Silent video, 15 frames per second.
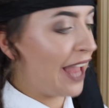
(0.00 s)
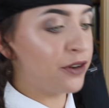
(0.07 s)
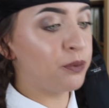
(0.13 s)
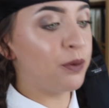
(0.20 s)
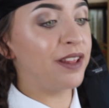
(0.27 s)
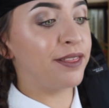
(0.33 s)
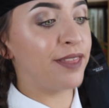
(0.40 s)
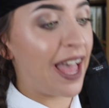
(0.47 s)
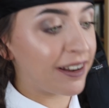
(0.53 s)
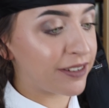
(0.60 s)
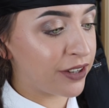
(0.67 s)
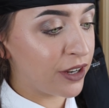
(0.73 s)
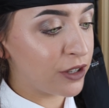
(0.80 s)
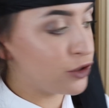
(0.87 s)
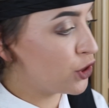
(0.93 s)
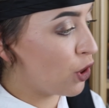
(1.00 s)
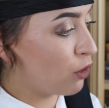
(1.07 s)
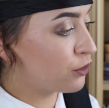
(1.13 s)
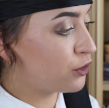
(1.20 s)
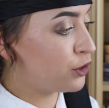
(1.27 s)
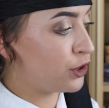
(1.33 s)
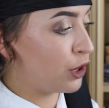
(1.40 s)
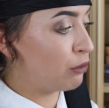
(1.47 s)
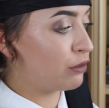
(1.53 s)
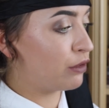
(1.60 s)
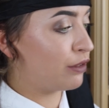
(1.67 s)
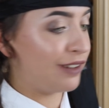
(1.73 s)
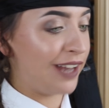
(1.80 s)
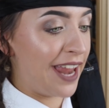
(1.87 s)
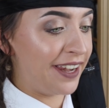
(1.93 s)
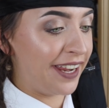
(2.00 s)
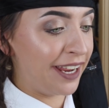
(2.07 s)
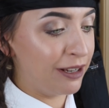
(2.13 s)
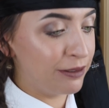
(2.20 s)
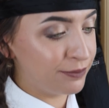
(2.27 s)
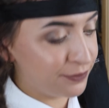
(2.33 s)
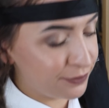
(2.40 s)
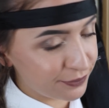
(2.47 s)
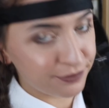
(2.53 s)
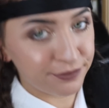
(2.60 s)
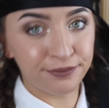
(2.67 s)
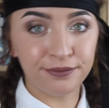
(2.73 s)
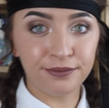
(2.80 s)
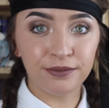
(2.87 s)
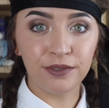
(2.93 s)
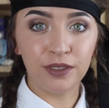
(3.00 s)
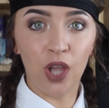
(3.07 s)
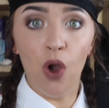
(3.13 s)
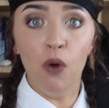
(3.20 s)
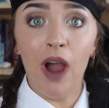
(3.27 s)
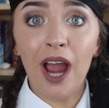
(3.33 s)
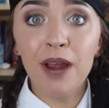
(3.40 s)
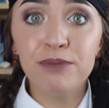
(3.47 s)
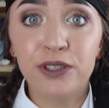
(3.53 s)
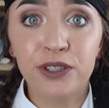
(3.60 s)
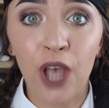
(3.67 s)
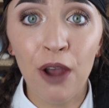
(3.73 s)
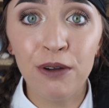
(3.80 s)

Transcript: And with that, George shoots Lennie. Oh, I'm so